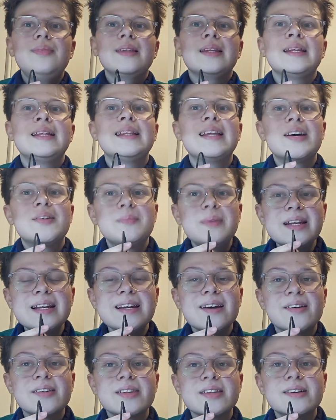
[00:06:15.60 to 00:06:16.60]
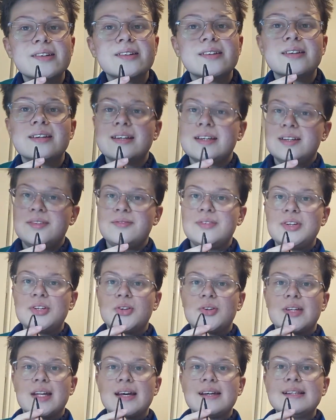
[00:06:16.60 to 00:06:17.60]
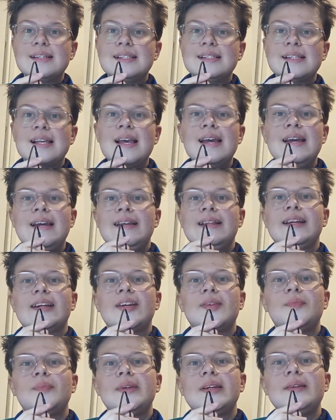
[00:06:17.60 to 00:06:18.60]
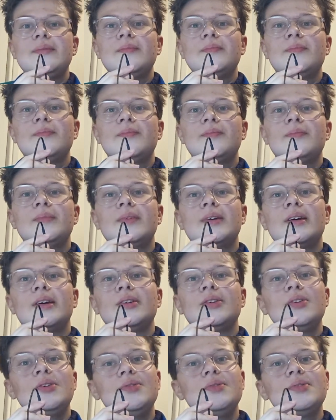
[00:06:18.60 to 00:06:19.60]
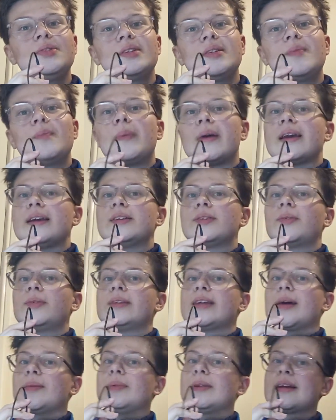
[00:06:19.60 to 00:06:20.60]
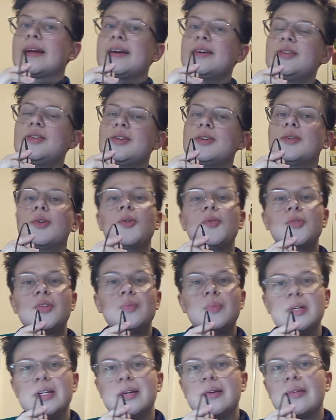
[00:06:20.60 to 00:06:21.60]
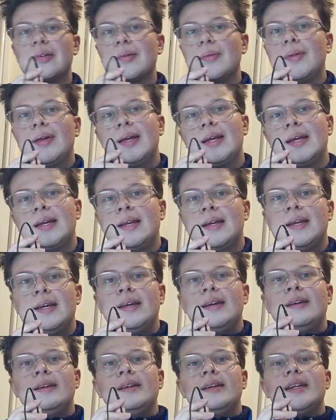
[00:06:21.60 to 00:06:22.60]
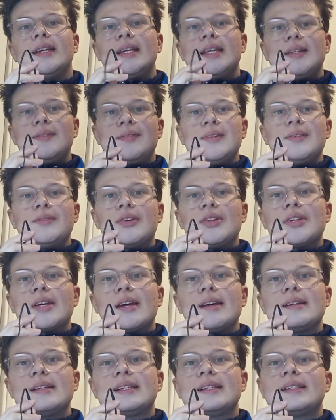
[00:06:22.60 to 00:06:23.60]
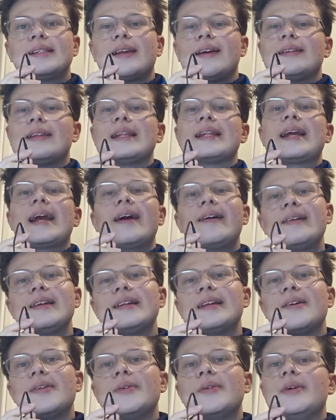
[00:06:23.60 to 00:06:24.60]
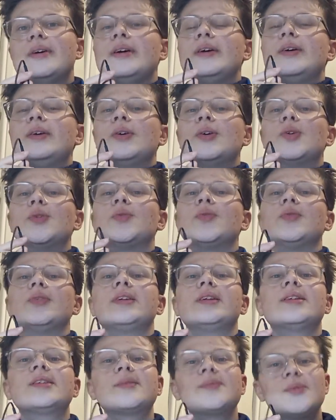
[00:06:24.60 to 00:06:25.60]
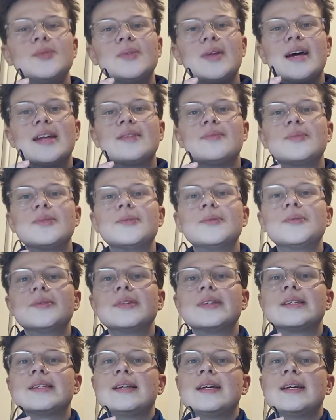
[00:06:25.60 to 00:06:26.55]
There are many other in vitro tests that can be used based on the application of the material. In vivo tests are then carried out often in small animals.